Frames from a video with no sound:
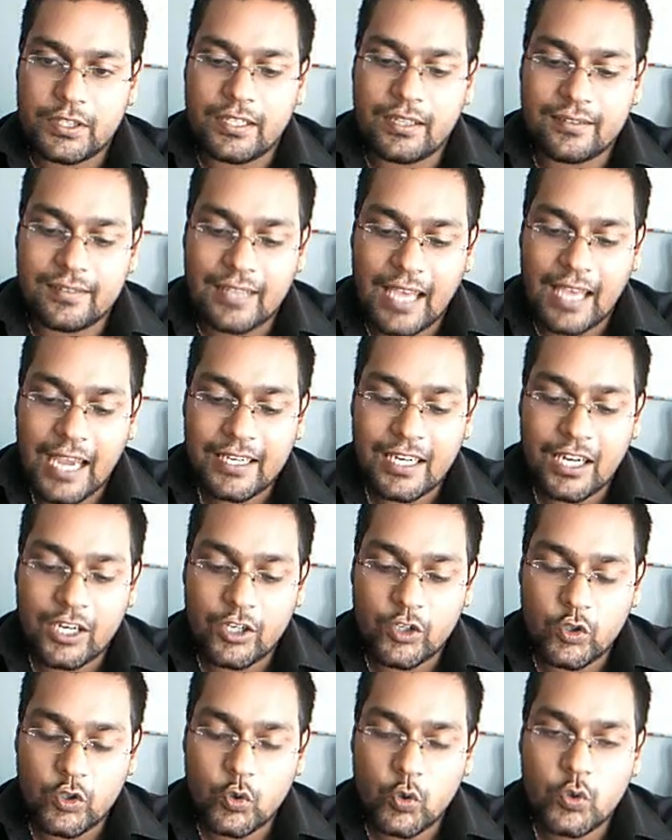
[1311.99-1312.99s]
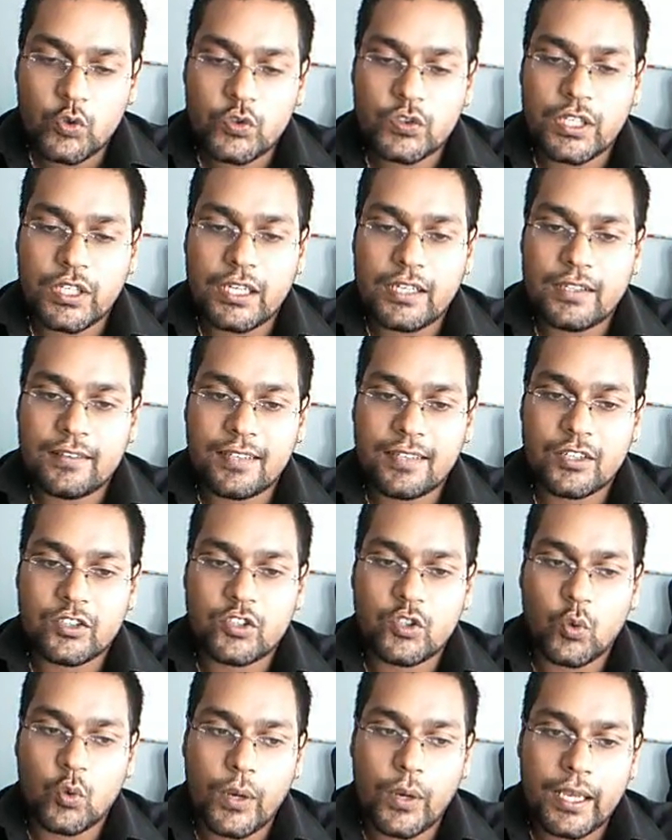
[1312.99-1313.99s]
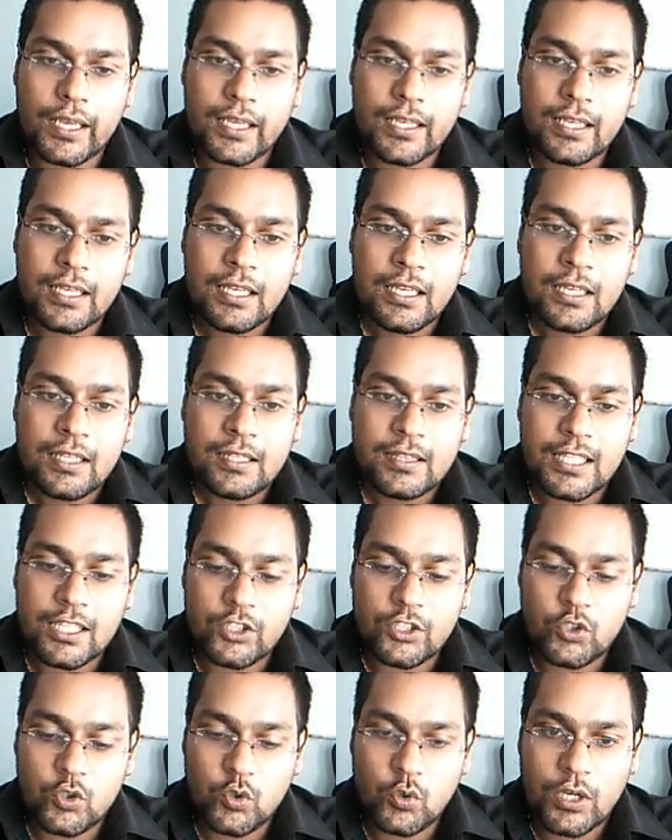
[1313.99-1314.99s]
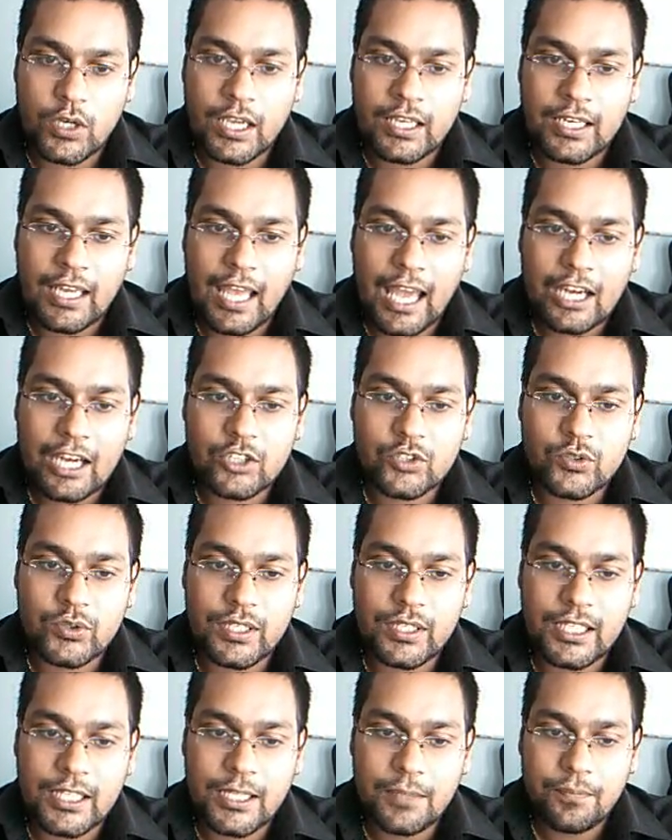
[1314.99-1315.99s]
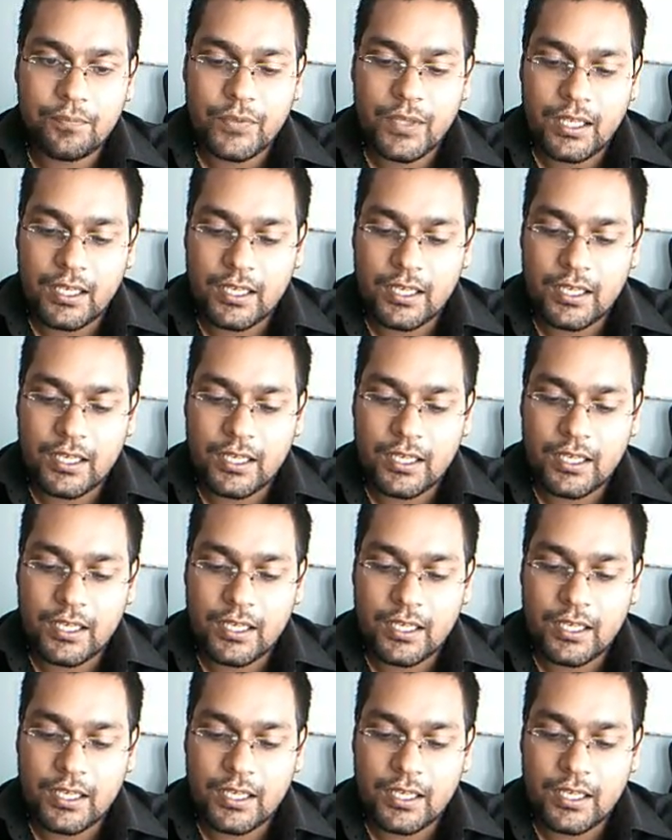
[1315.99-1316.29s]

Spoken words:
designed and used in such a way that you can actually